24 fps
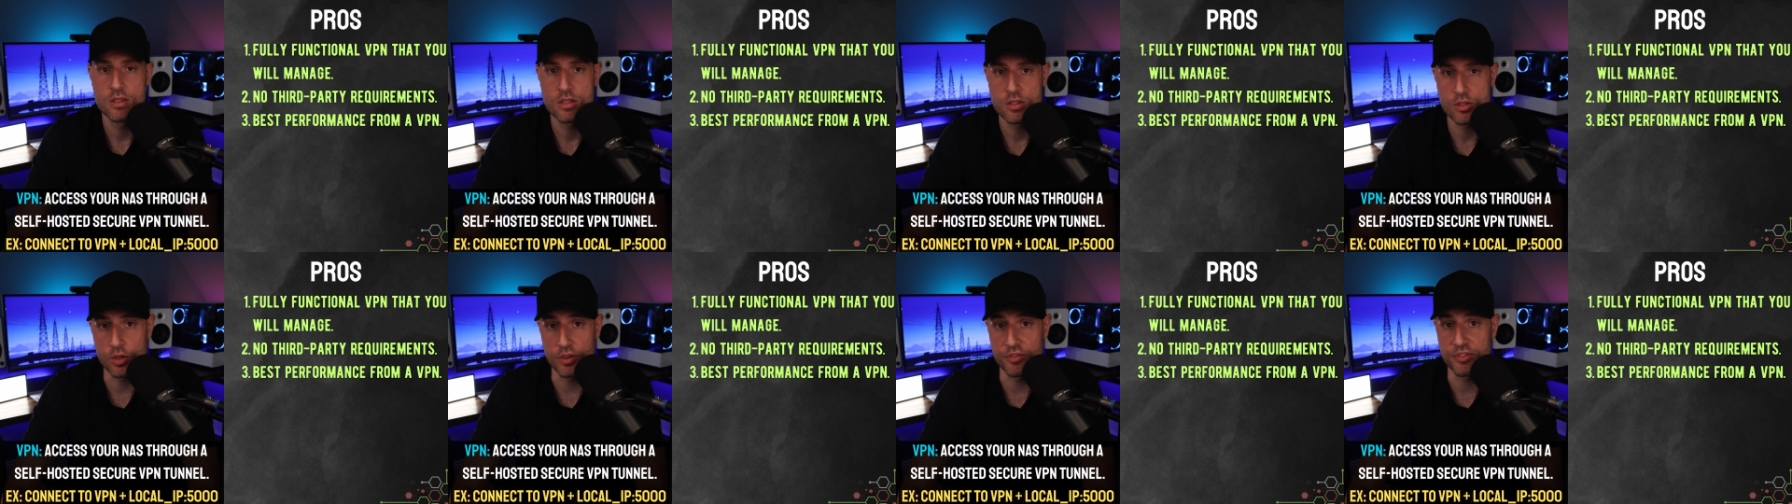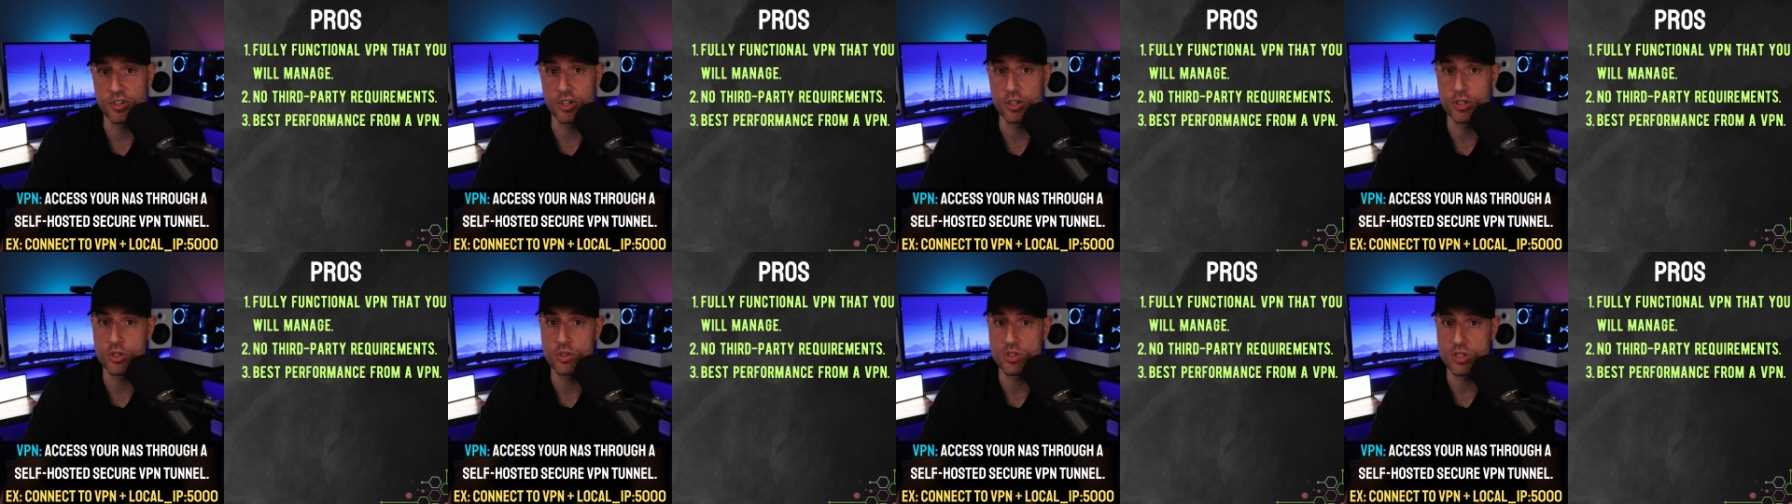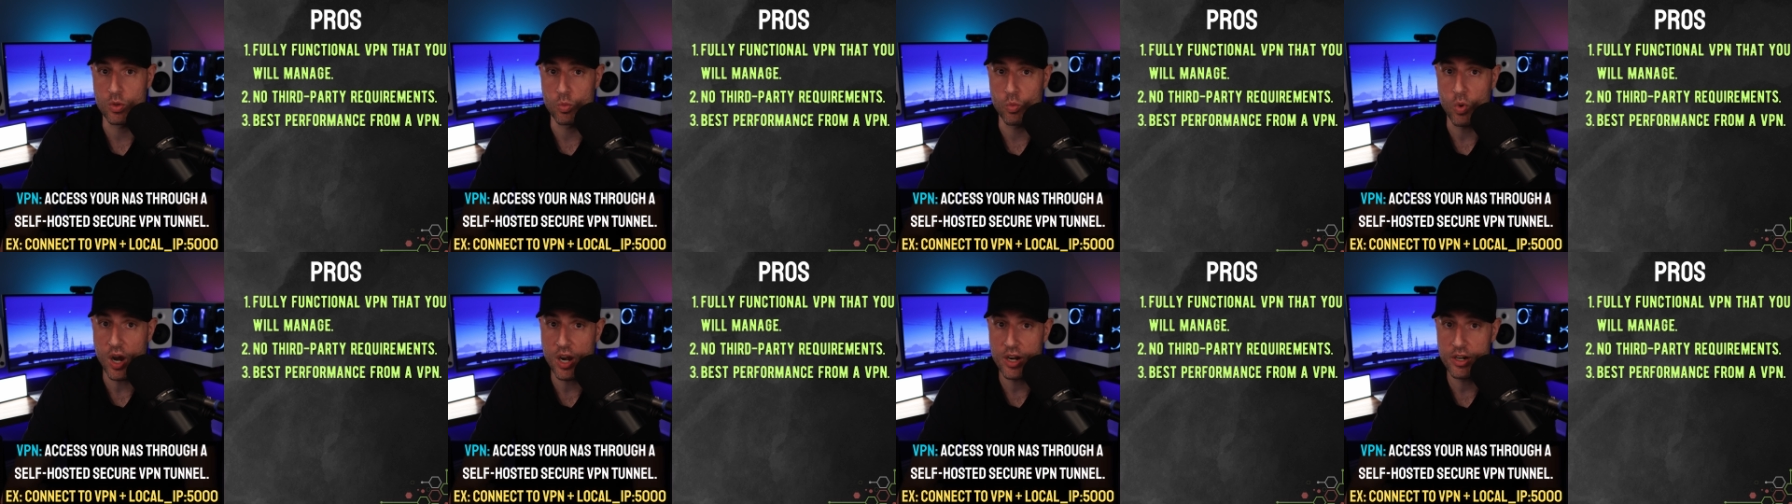So if you're
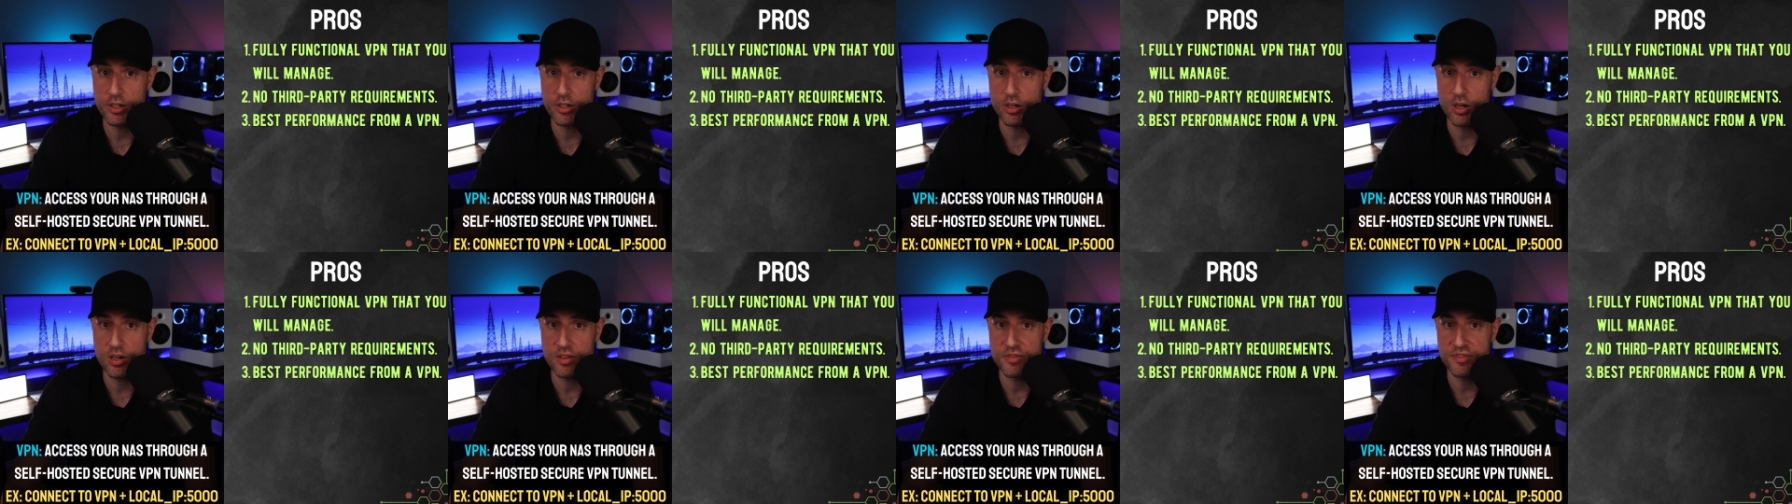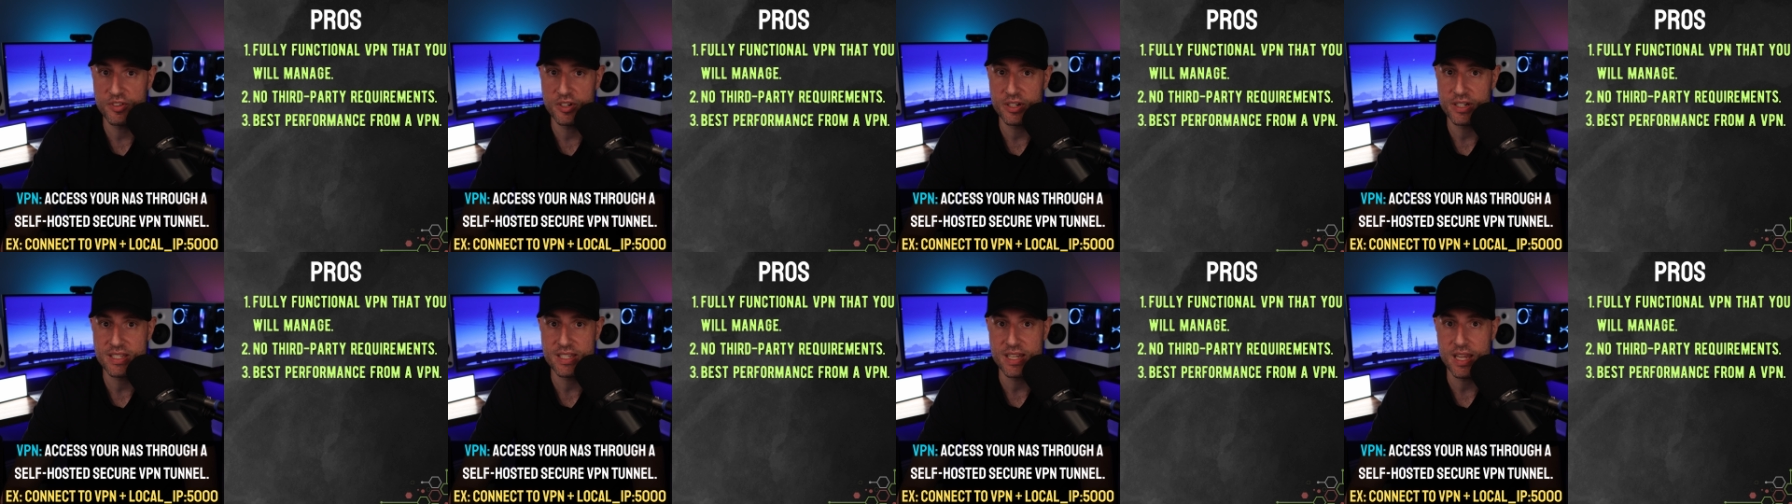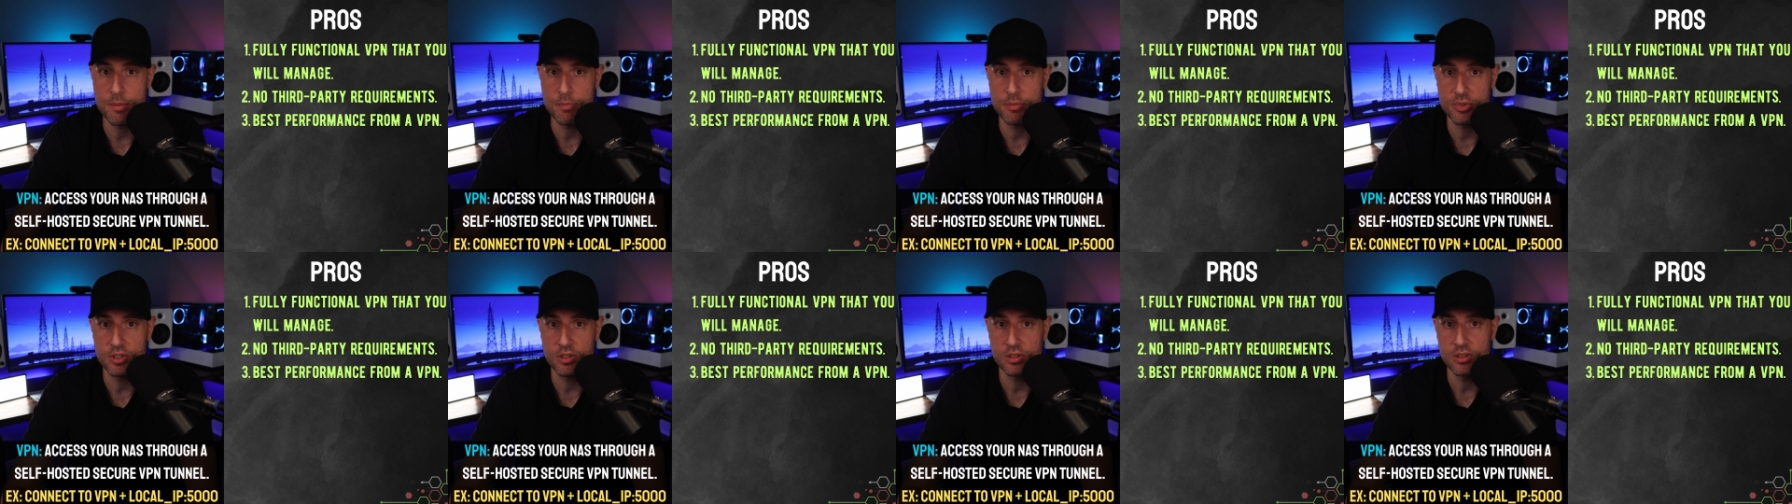using WireGuard, for
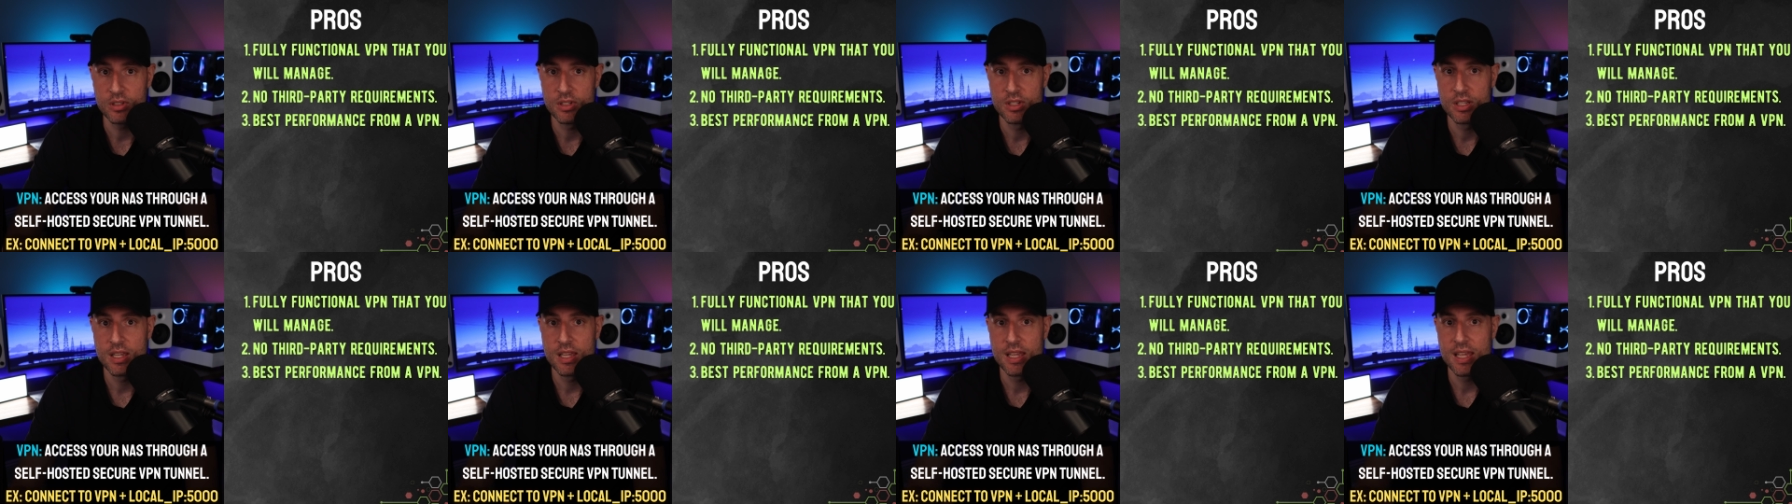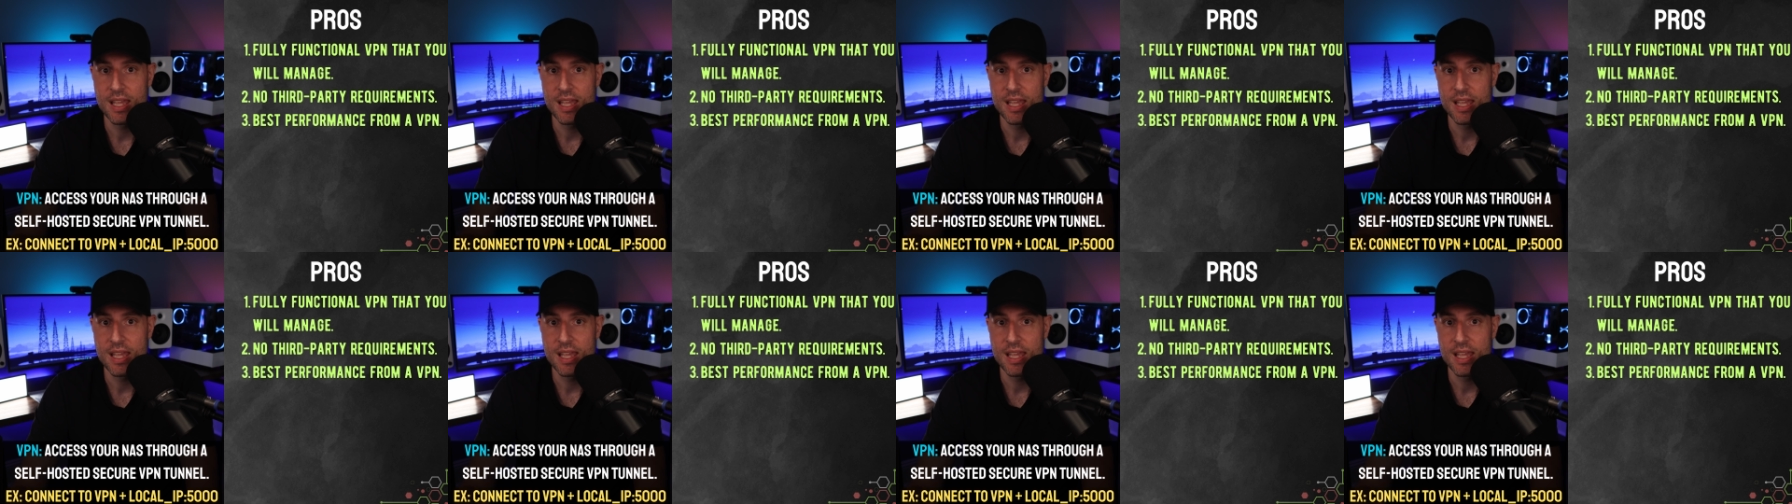example,